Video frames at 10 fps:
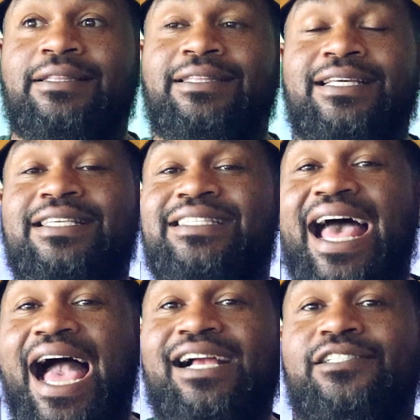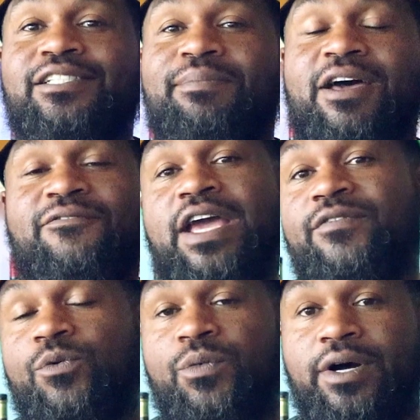this is actually my
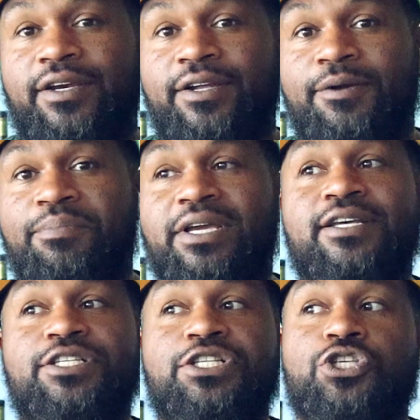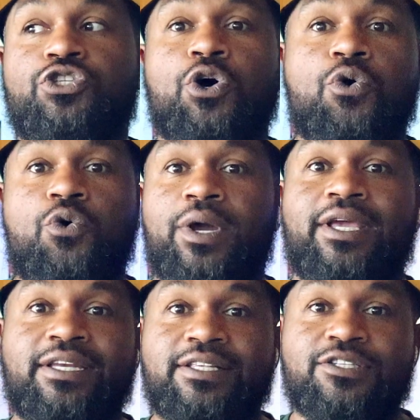favorite one because it's so
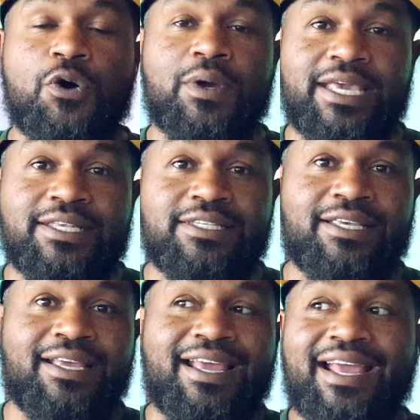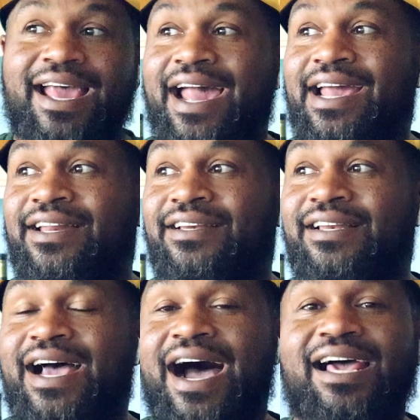quick and it's so easy.
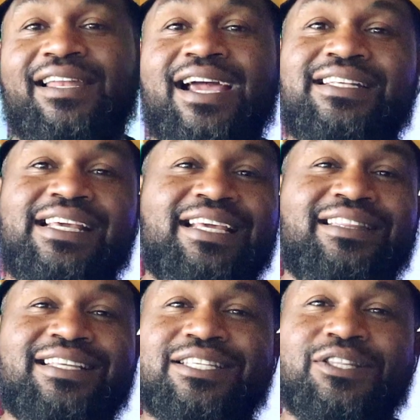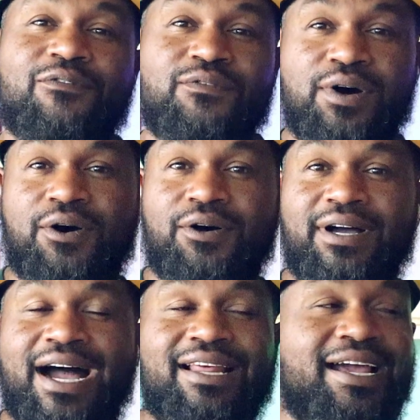And I like to eat this in the
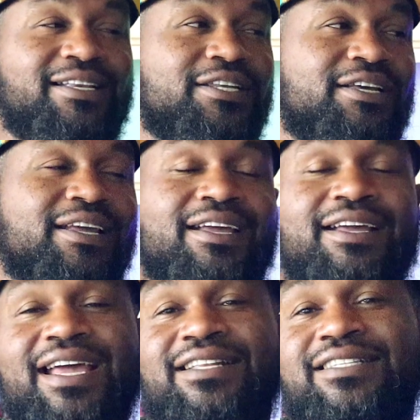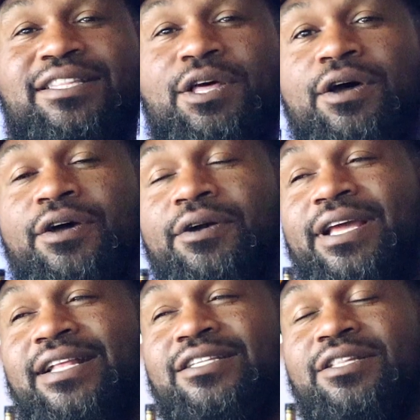fall. I like to, it's
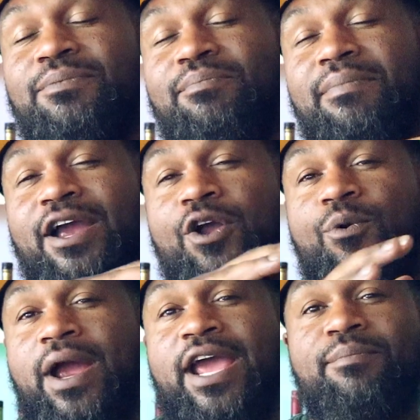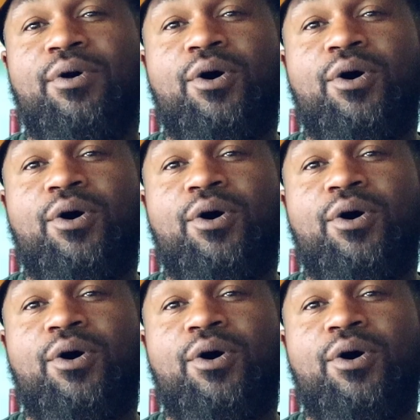my grain